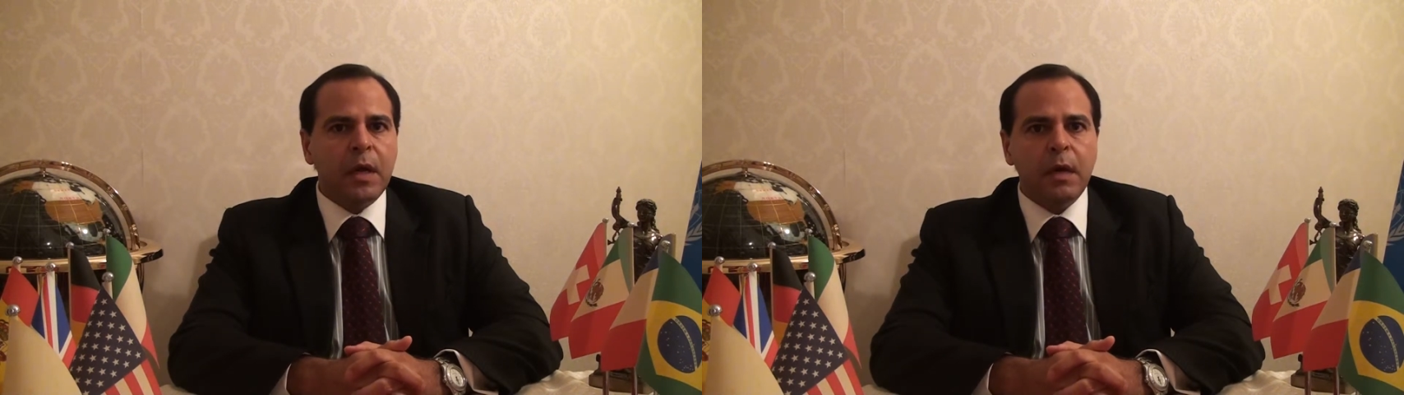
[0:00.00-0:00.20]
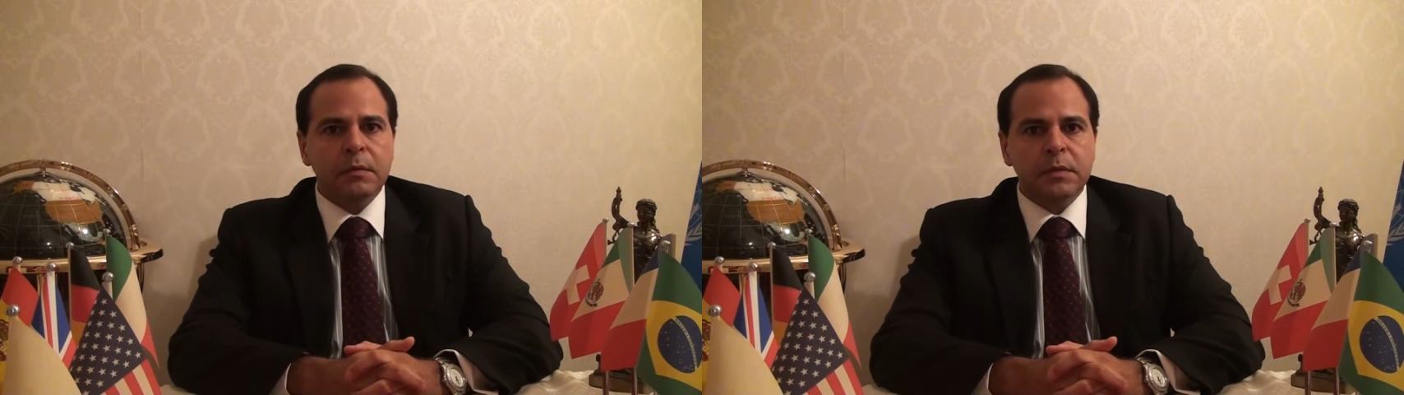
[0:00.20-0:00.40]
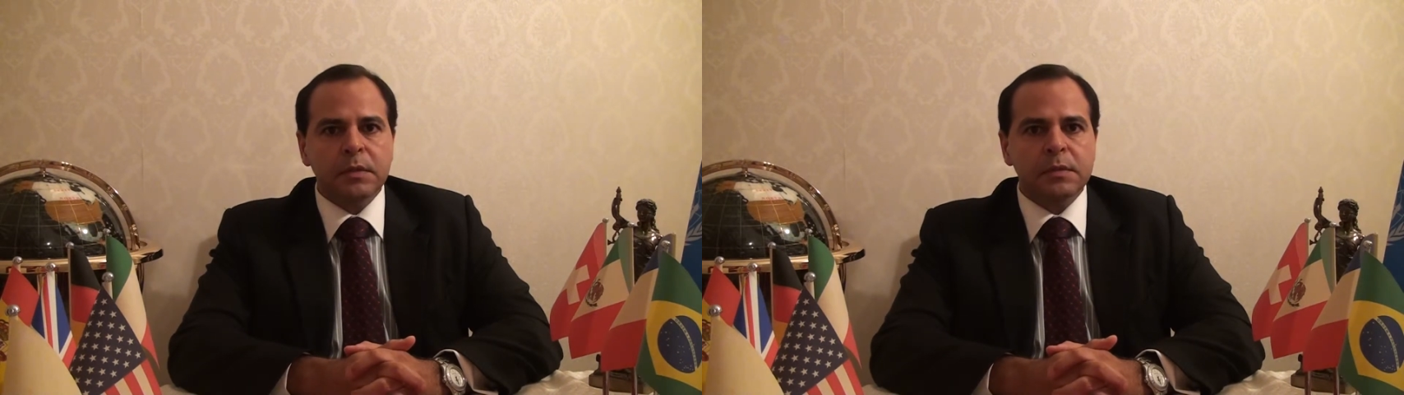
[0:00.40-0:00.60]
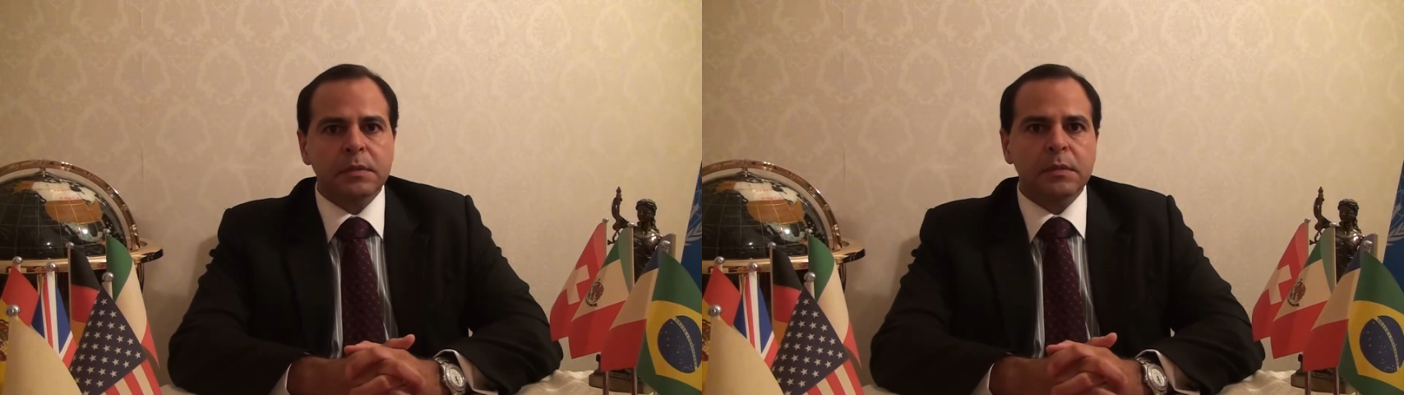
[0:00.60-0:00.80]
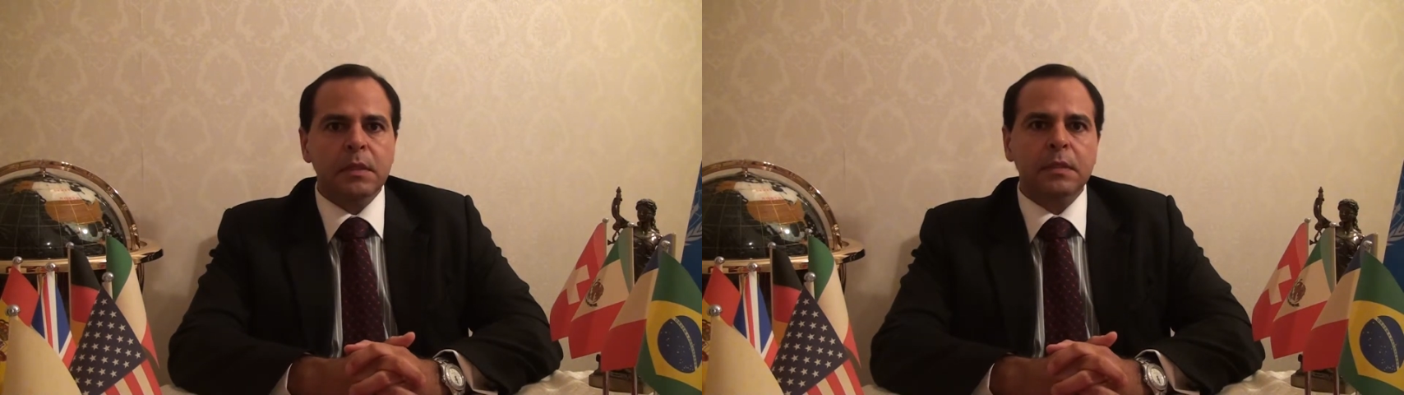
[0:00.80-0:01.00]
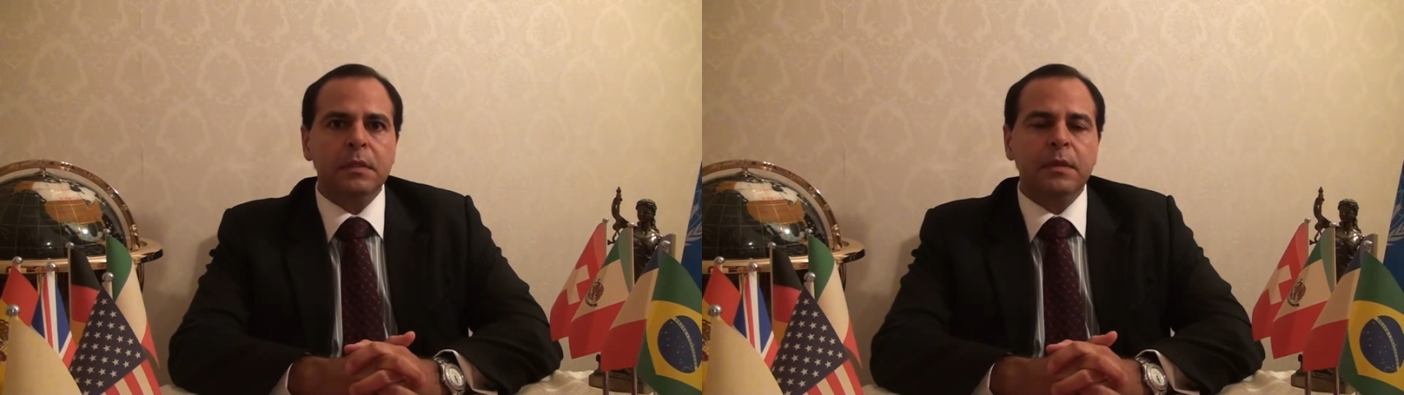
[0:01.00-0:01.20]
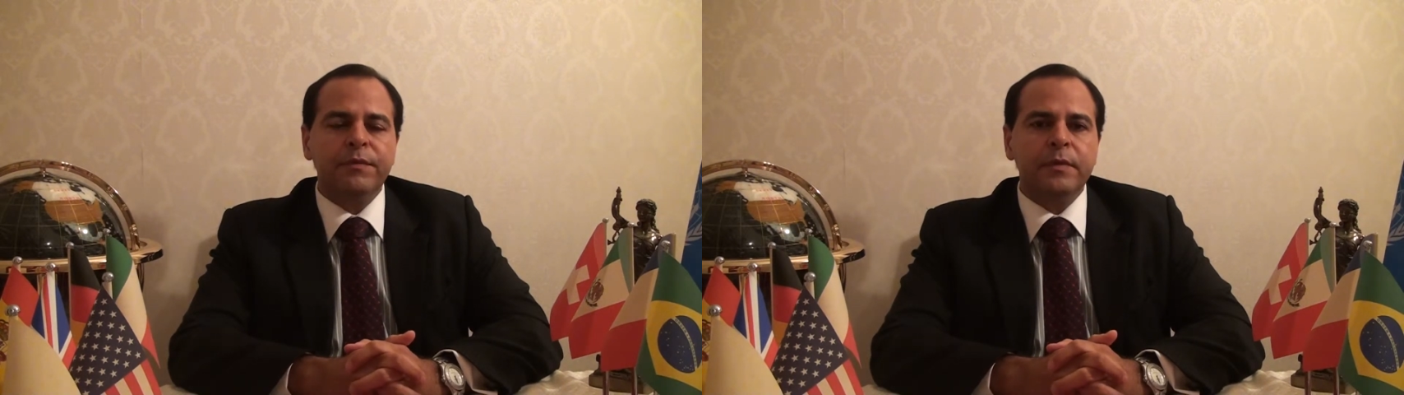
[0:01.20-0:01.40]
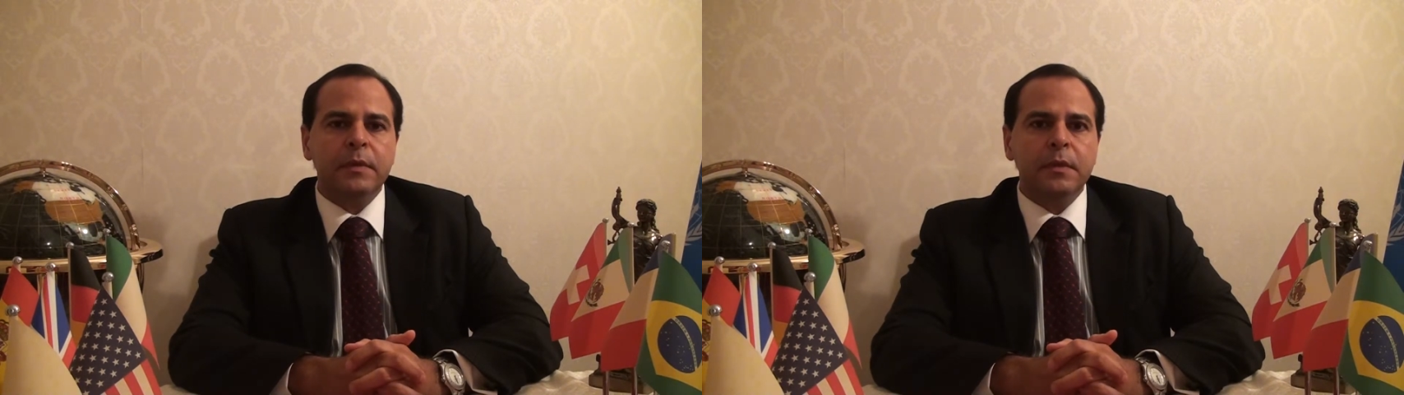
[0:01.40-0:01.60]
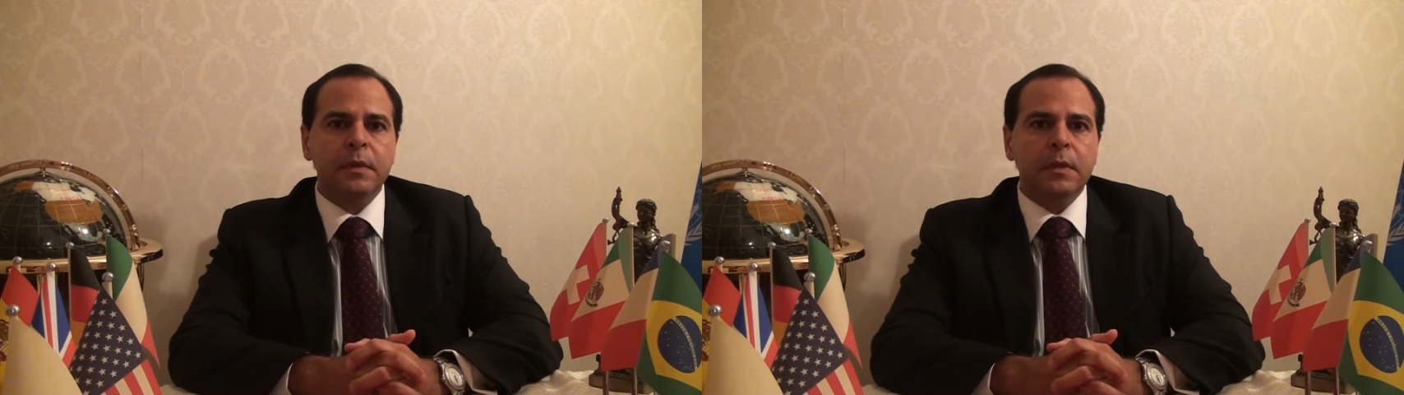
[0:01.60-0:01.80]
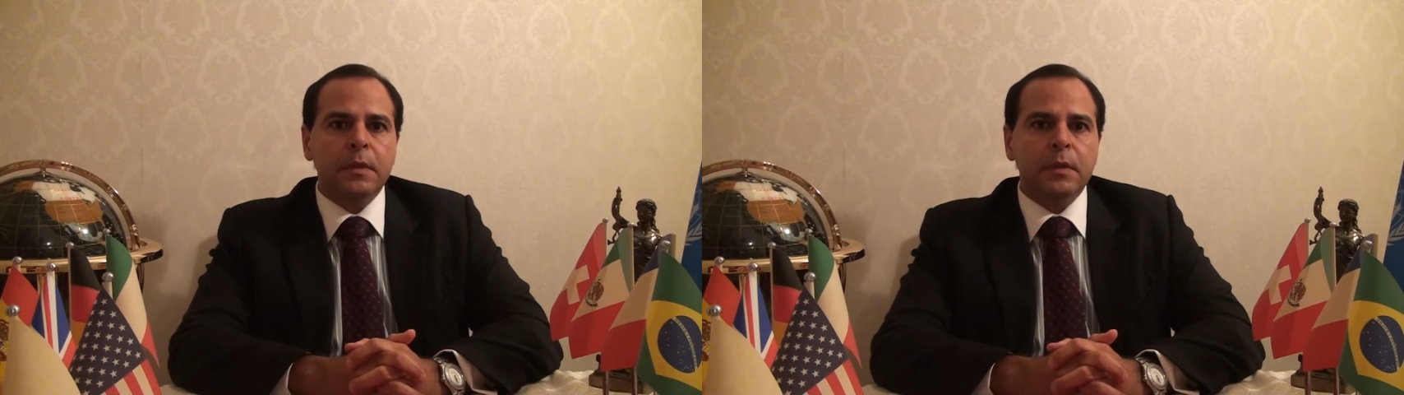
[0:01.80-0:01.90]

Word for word: accountants and of the